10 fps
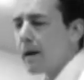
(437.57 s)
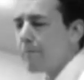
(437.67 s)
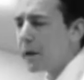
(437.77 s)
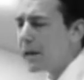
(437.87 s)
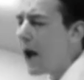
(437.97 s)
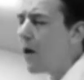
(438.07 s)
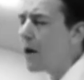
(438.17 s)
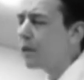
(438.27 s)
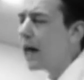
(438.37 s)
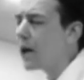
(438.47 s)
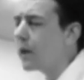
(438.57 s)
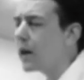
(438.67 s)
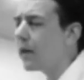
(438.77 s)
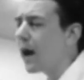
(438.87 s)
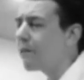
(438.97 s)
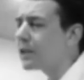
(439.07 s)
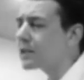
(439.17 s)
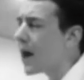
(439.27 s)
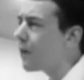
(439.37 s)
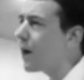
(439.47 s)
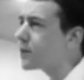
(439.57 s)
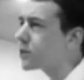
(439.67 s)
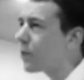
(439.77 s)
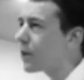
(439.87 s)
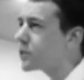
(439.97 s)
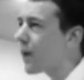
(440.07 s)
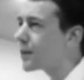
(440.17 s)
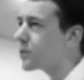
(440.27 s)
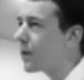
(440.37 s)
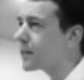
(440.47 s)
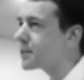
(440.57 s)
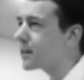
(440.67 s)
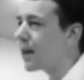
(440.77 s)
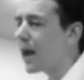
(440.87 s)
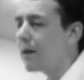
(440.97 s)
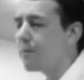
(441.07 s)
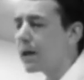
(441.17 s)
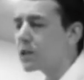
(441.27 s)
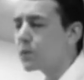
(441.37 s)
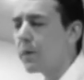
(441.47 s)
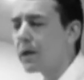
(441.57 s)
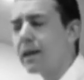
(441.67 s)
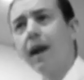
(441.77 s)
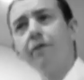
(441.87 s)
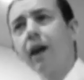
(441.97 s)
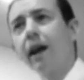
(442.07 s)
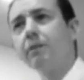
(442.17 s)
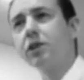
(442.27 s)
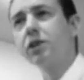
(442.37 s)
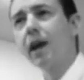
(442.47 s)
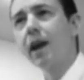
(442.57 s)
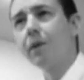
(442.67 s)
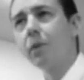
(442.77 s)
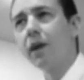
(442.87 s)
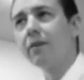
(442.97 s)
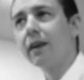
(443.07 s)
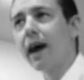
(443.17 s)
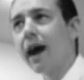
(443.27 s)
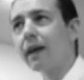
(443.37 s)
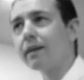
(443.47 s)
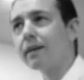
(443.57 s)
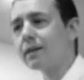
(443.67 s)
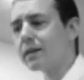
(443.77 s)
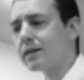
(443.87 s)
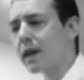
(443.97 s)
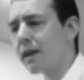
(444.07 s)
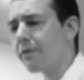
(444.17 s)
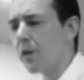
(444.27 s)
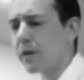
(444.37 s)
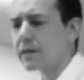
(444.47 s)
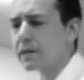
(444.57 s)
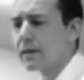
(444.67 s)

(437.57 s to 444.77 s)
But now I'm glad we don't have the Tyrannosaurus rex with us today, because we would never get him to shut up, and we have got to stay focused.